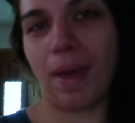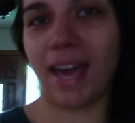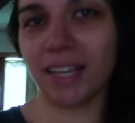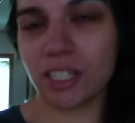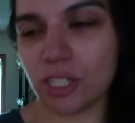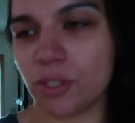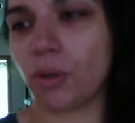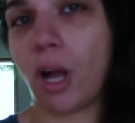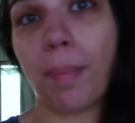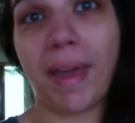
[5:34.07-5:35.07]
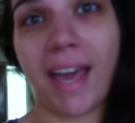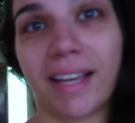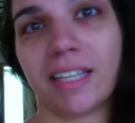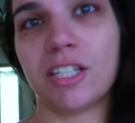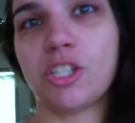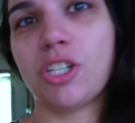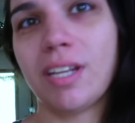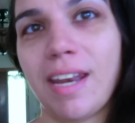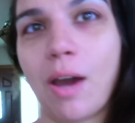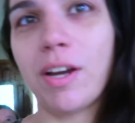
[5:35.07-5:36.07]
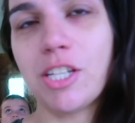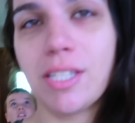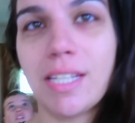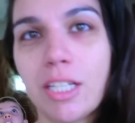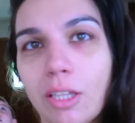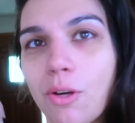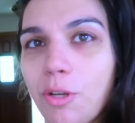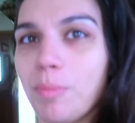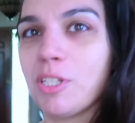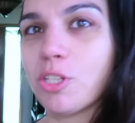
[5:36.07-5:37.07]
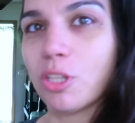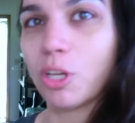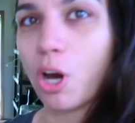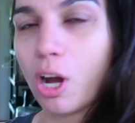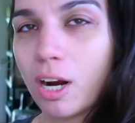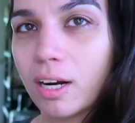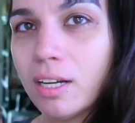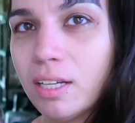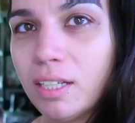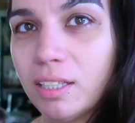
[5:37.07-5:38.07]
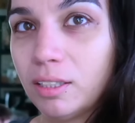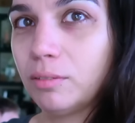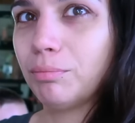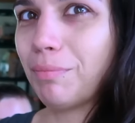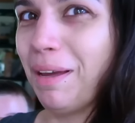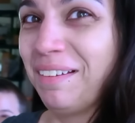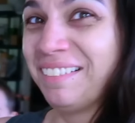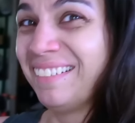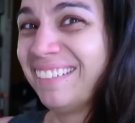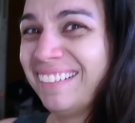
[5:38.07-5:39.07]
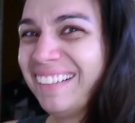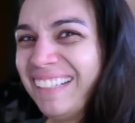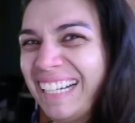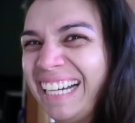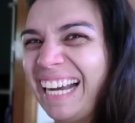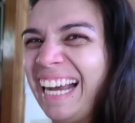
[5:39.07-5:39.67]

packages are all packaged. Now I just need to load them into the car. Sorry.